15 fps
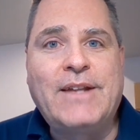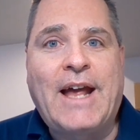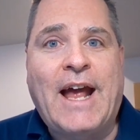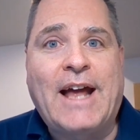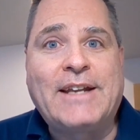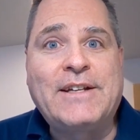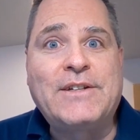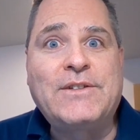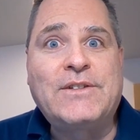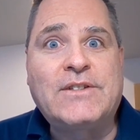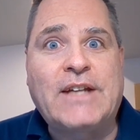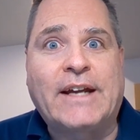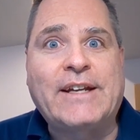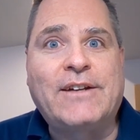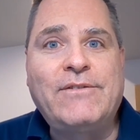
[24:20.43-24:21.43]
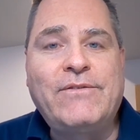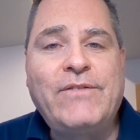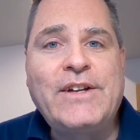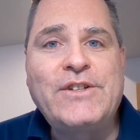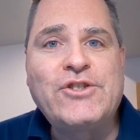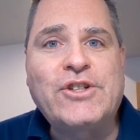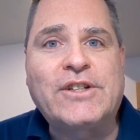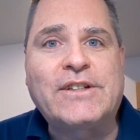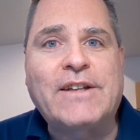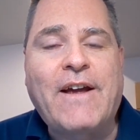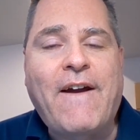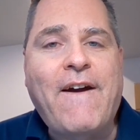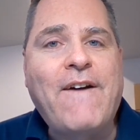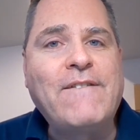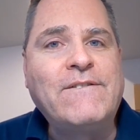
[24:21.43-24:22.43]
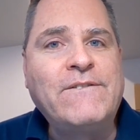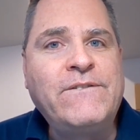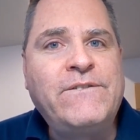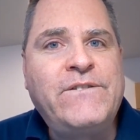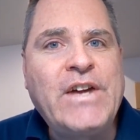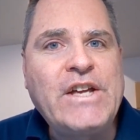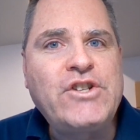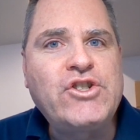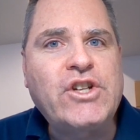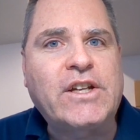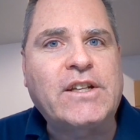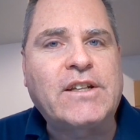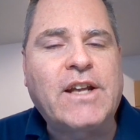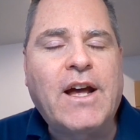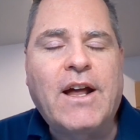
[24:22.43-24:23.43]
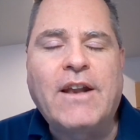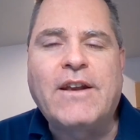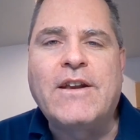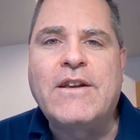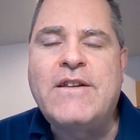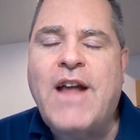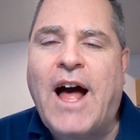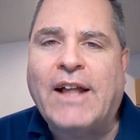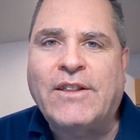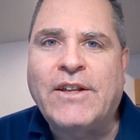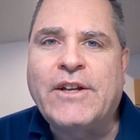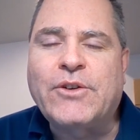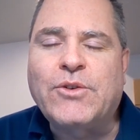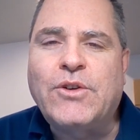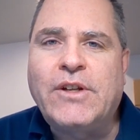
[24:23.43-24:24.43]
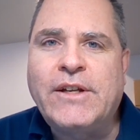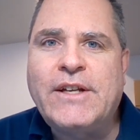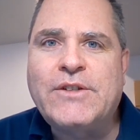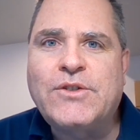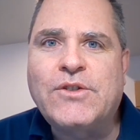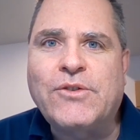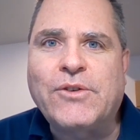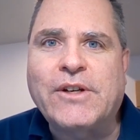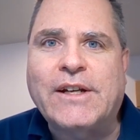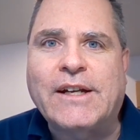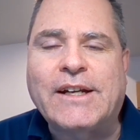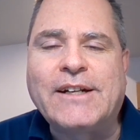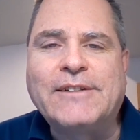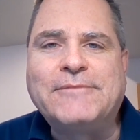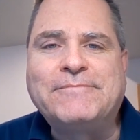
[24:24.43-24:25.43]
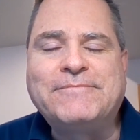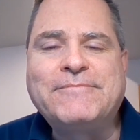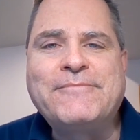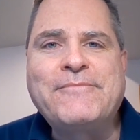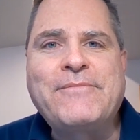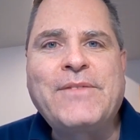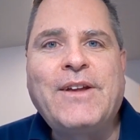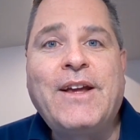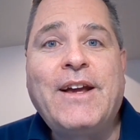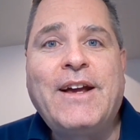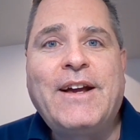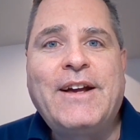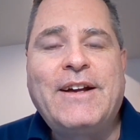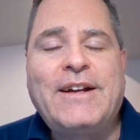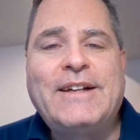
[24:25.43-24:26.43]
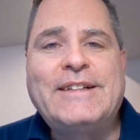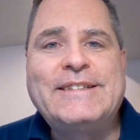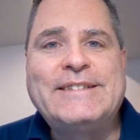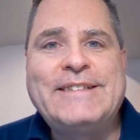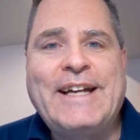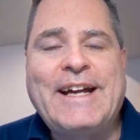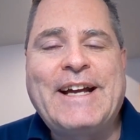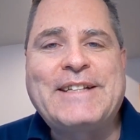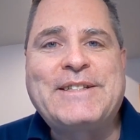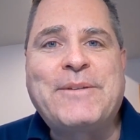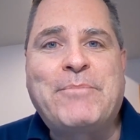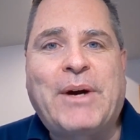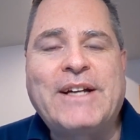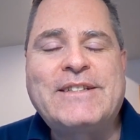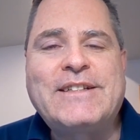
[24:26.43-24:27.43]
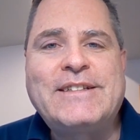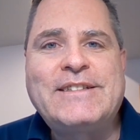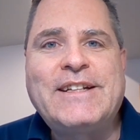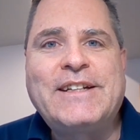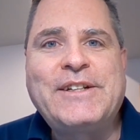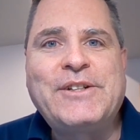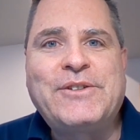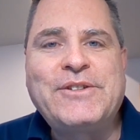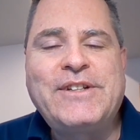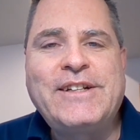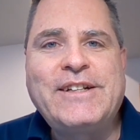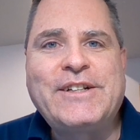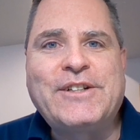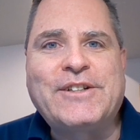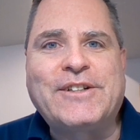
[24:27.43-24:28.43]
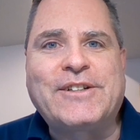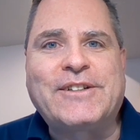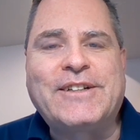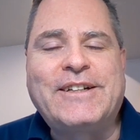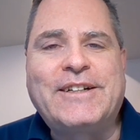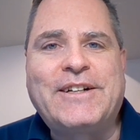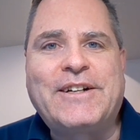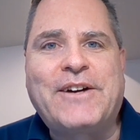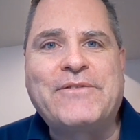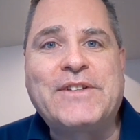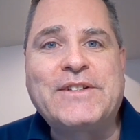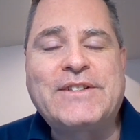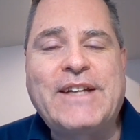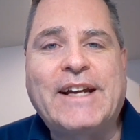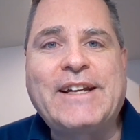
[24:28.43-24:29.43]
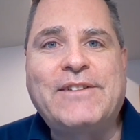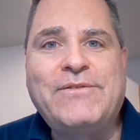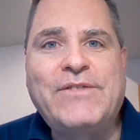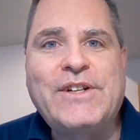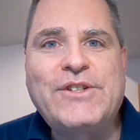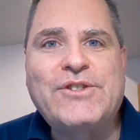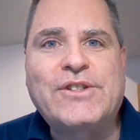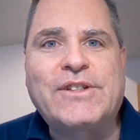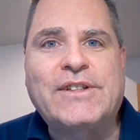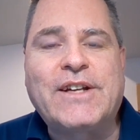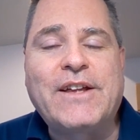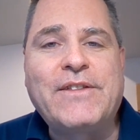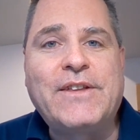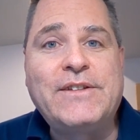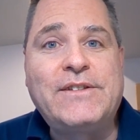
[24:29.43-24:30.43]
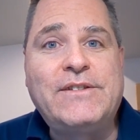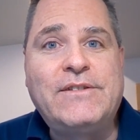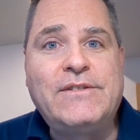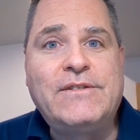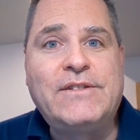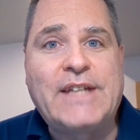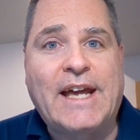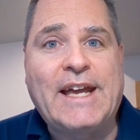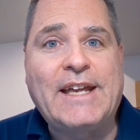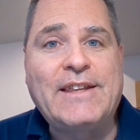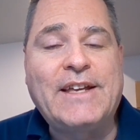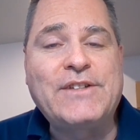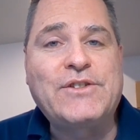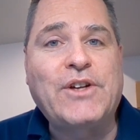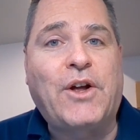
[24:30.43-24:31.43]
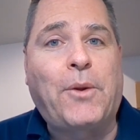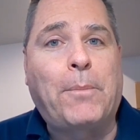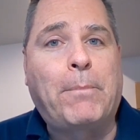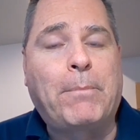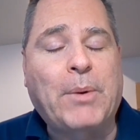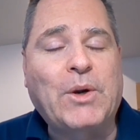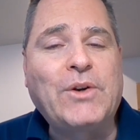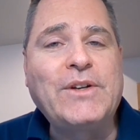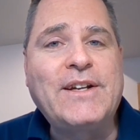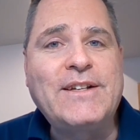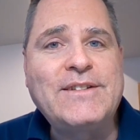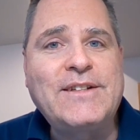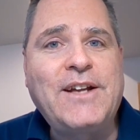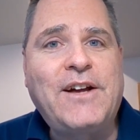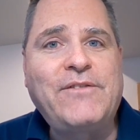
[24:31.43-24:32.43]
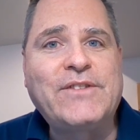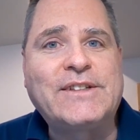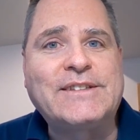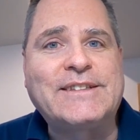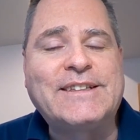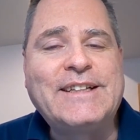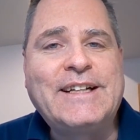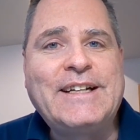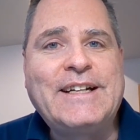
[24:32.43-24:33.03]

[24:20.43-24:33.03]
had his second vision. Vision, not literal history. Yeah, it's the bicentennial year of the second vision, the day that shall burn as an oven,